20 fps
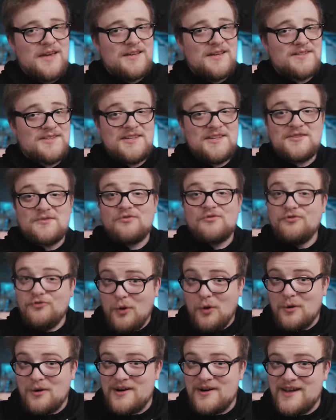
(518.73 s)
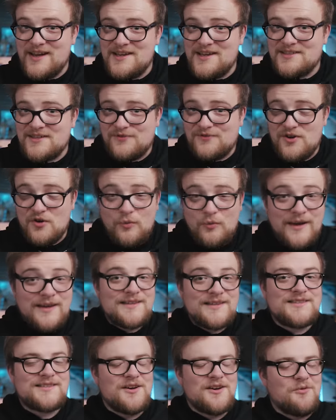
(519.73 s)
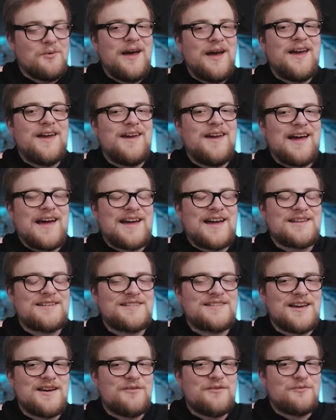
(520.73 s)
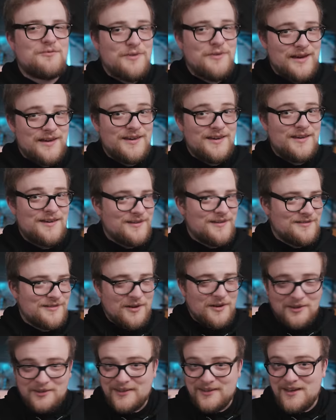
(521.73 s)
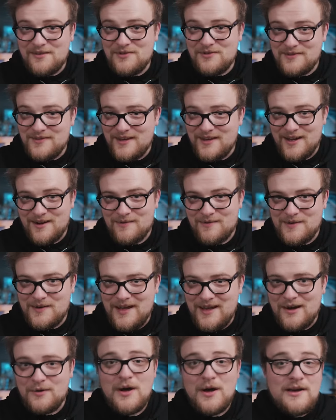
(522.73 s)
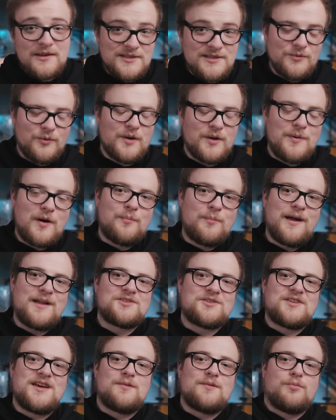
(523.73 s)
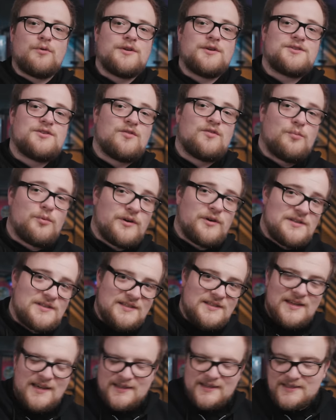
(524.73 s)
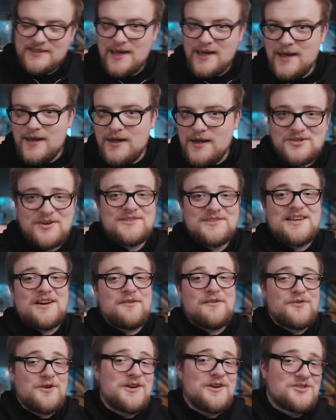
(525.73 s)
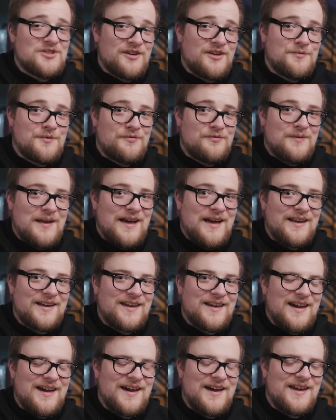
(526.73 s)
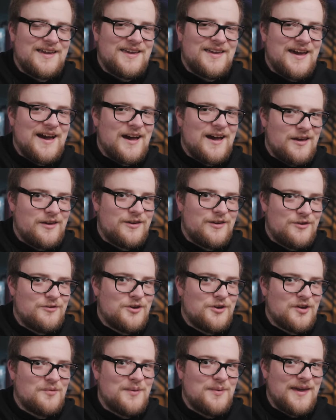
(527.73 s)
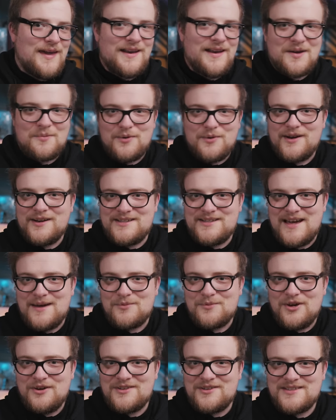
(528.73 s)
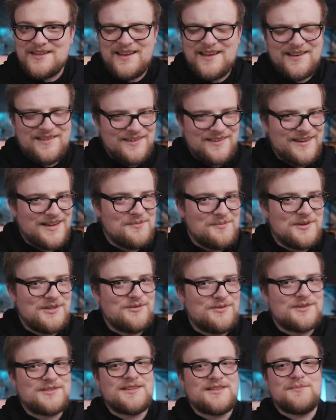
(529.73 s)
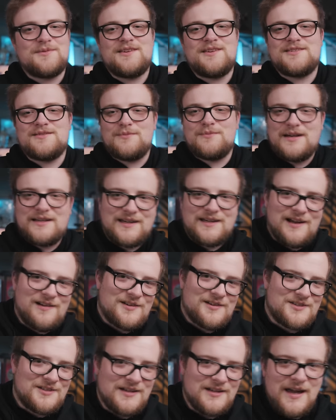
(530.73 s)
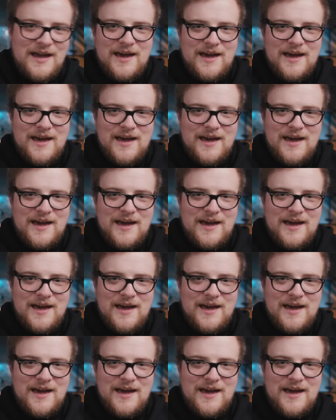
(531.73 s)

Season 4 is a few weeks away, and uh, we I'll live in the here and now. So what about patch 10.2.6? Turns out, if you're an achievement fanatic, uh, yeah, you could be eating pretty damn good. I think I'll be doing some of these in my character.